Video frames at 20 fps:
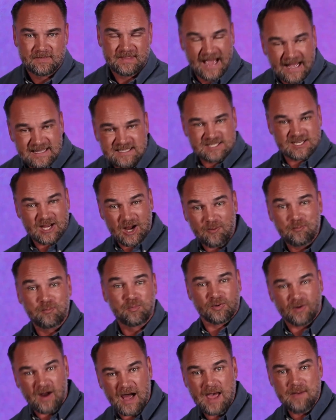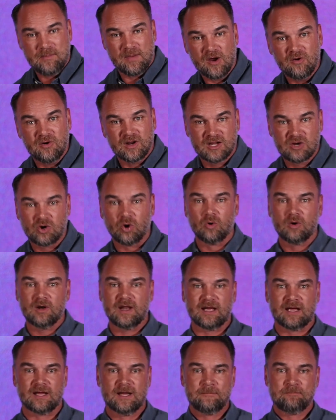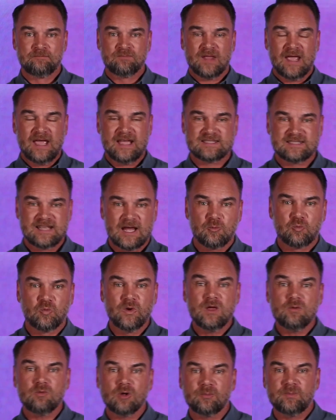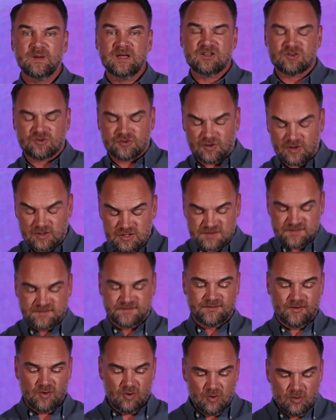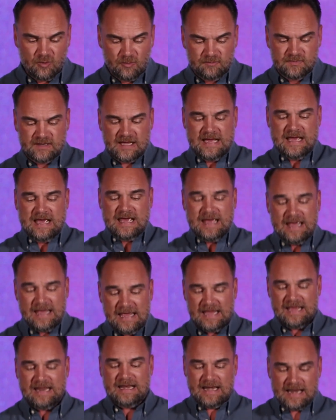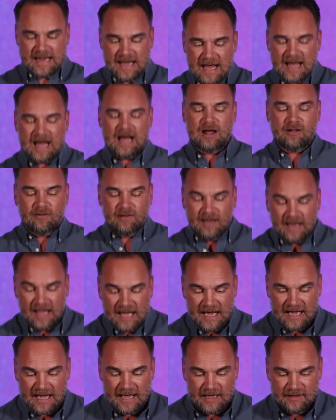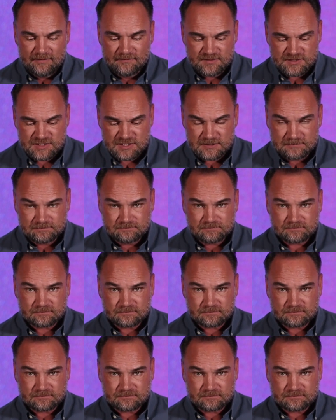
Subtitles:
That's our primary calling, is that we will be transformed in our lives,